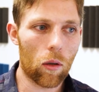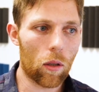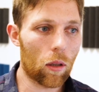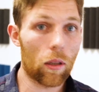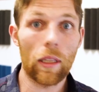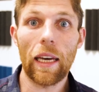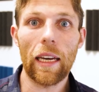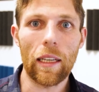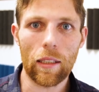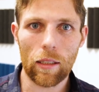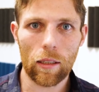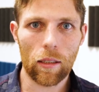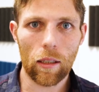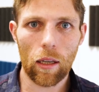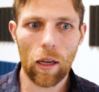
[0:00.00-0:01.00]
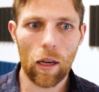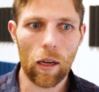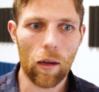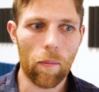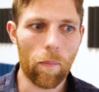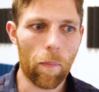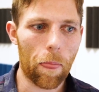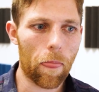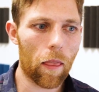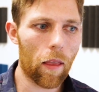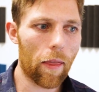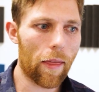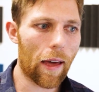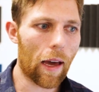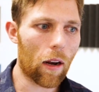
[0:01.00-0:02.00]
lace um,
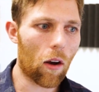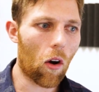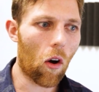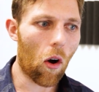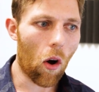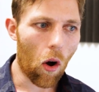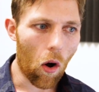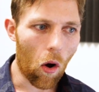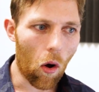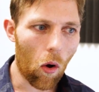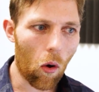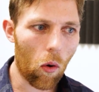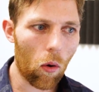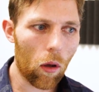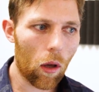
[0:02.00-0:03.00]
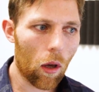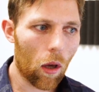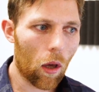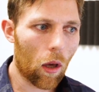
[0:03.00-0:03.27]
that all